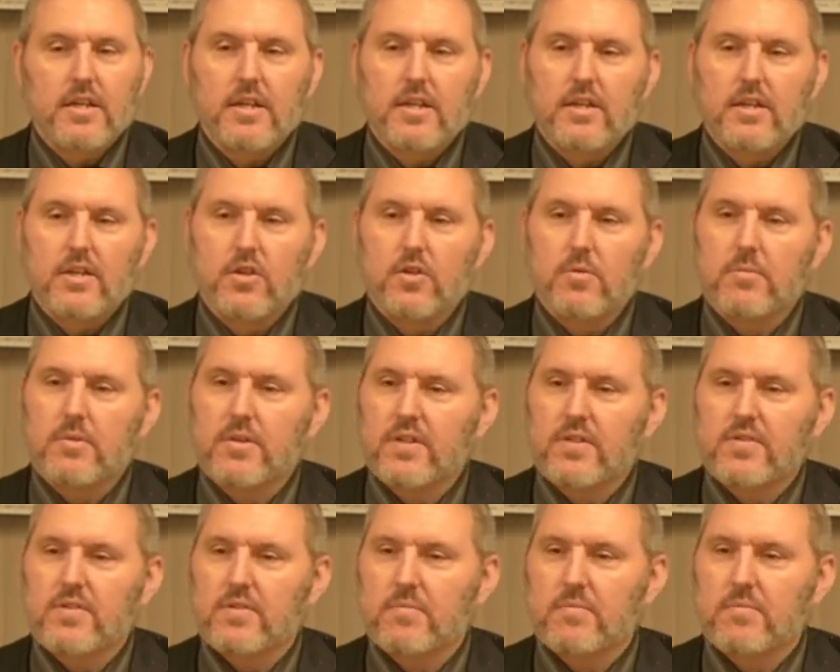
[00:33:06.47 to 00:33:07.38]

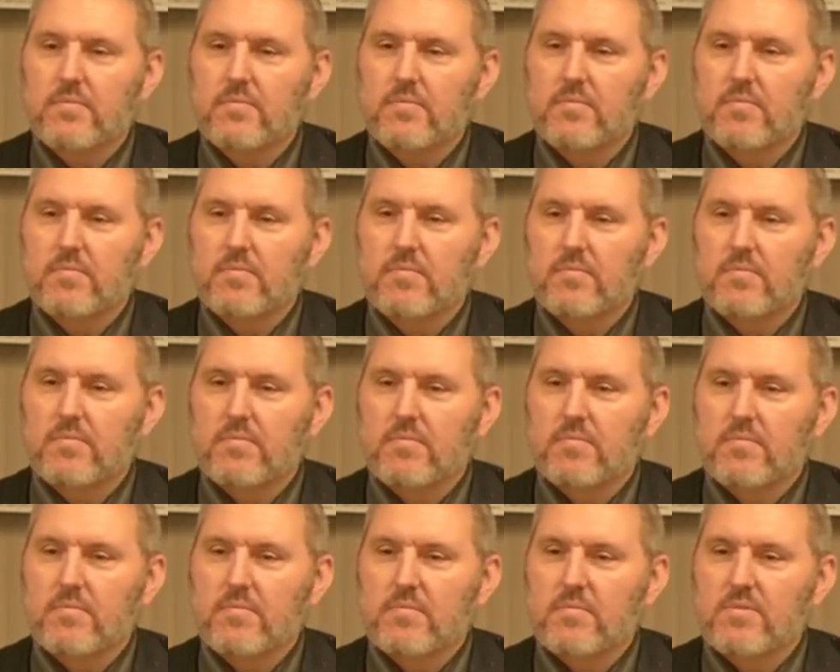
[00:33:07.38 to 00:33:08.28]
Humanism,
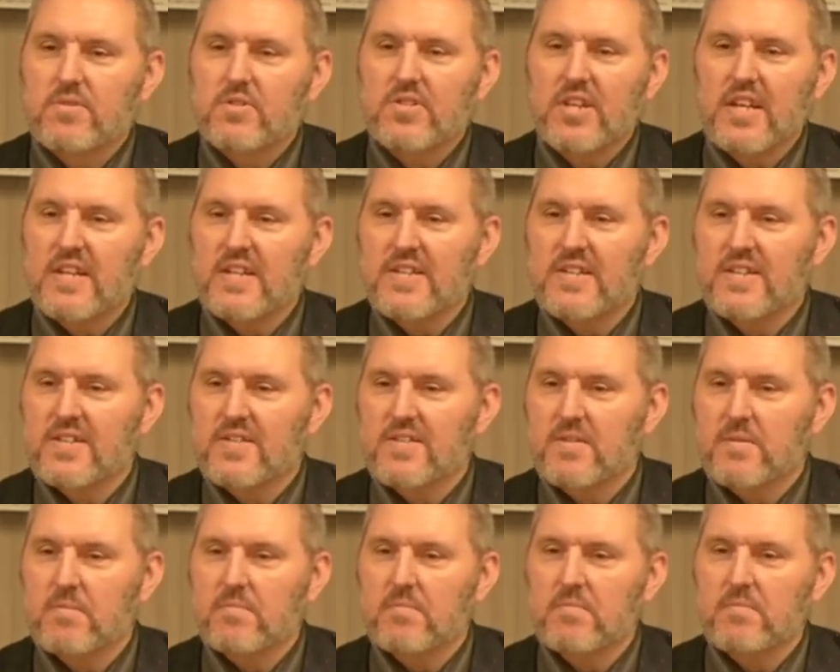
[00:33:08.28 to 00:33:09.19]

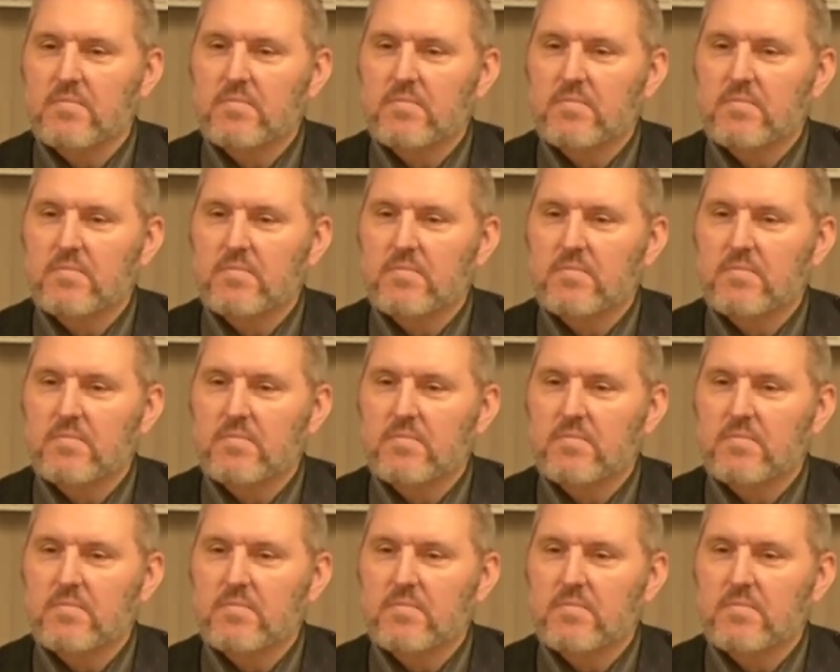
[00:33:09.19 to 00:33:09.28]
Satanism.